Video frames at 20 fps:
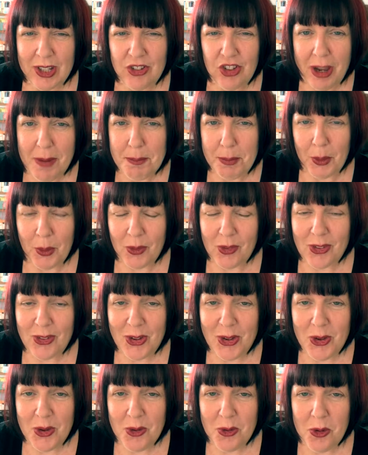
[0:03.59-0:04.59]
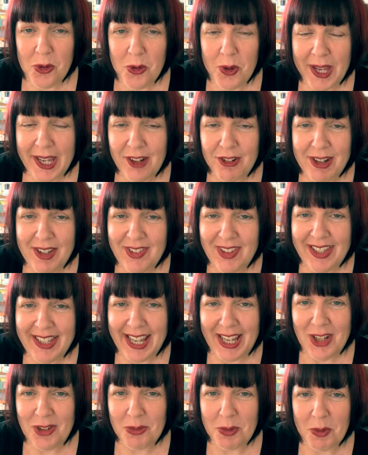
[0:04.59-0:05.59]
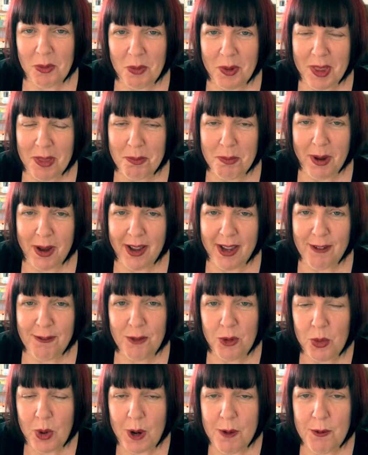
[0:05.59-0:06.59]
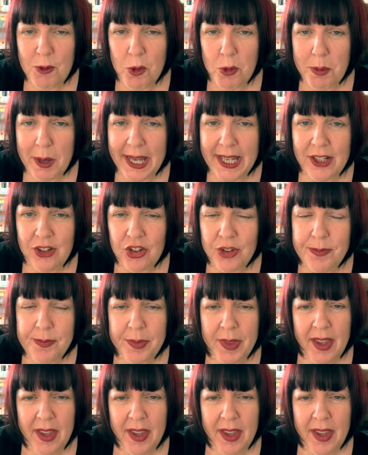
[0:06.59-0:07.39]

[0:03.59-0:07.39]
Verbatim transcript: a chatbot to increase engagement with my 404 page.